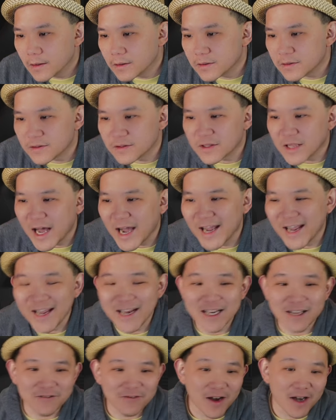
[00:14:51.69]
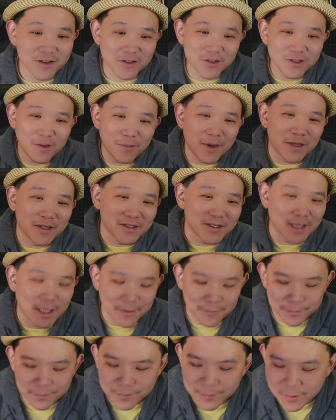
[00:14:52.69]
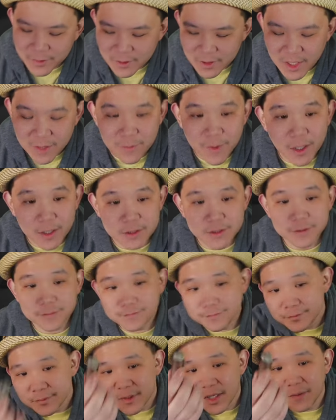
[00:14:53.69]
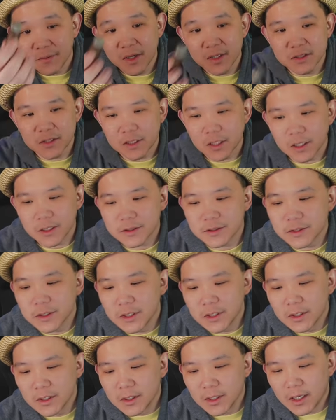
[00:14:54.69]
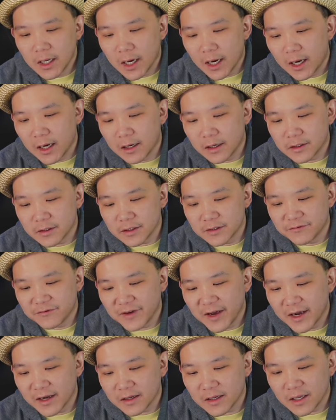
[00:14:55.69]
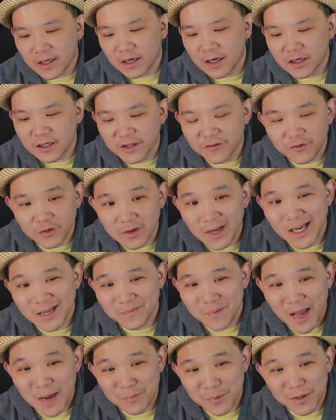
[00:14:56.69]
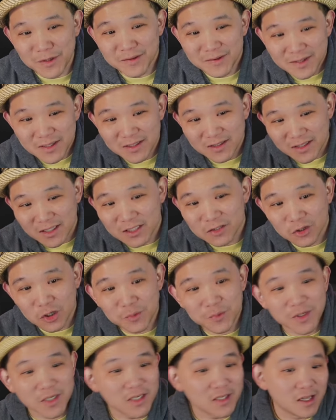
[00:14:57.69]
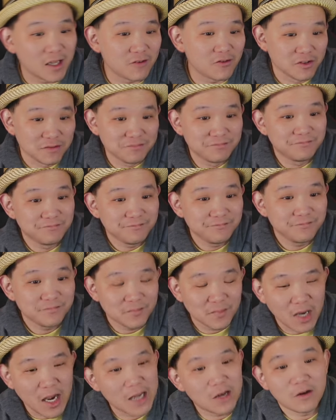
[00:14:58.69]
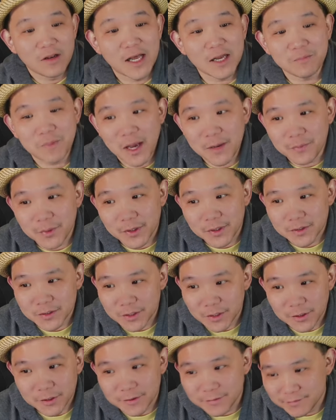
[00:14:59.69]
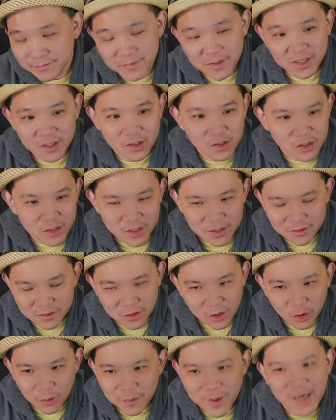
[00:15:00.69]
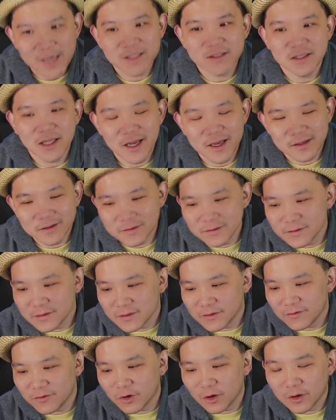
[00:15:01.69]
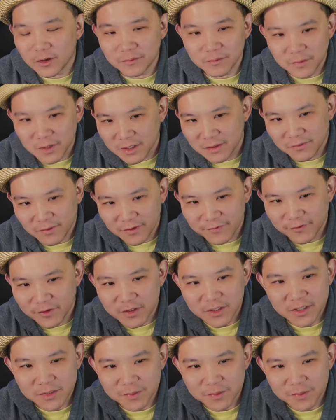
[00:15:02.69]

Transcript: $9.85, so it's about the same. $10. $10 cigars. In fact, if you like pepper, this could be $11. I don't like pepper, so it couldn't go past 10 for me, but for this